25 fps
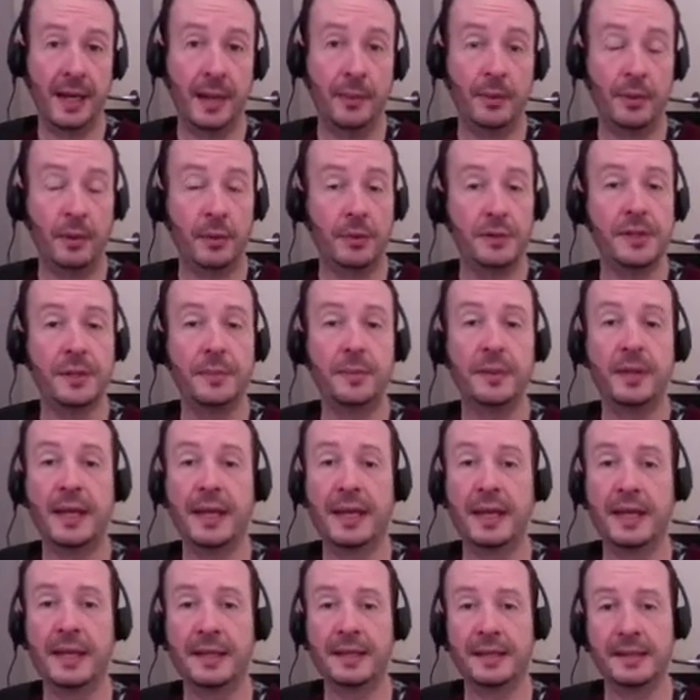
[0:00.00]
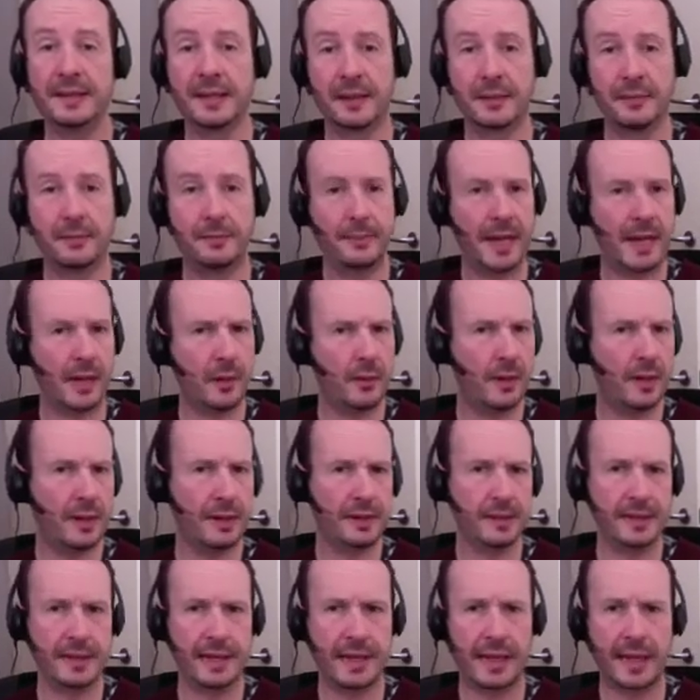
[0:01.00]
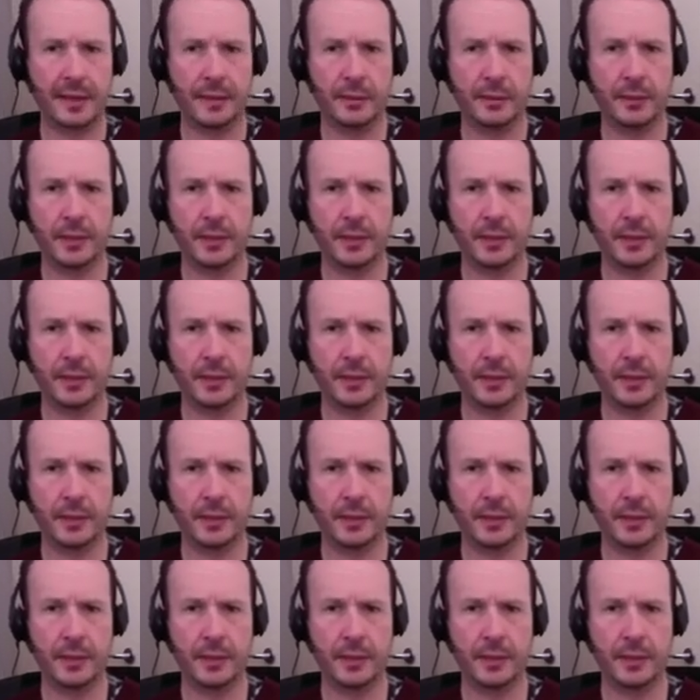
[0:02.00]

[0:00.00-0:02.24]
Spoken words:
but also play some background sound,